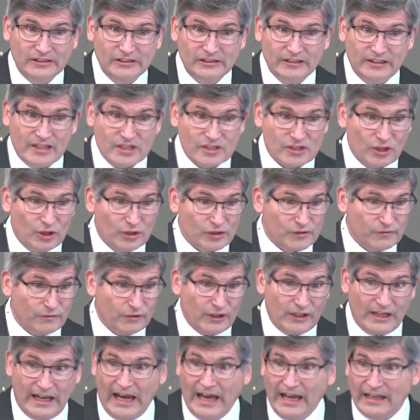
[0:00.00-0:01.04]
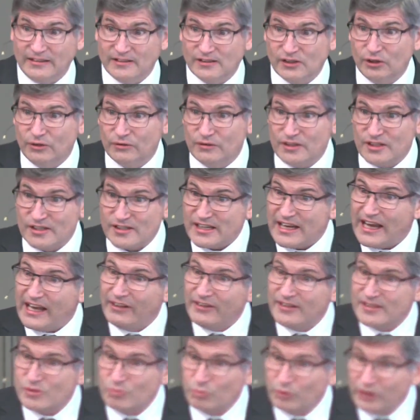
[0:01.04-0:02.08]
And this goes for dad too. Do you see how
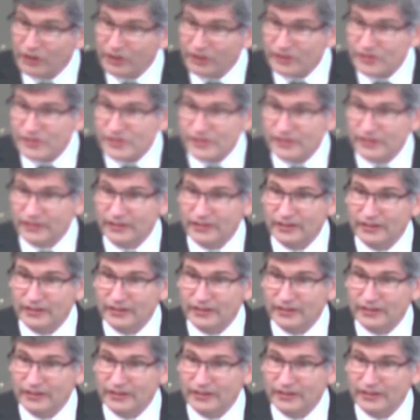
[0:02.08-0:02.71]
this works?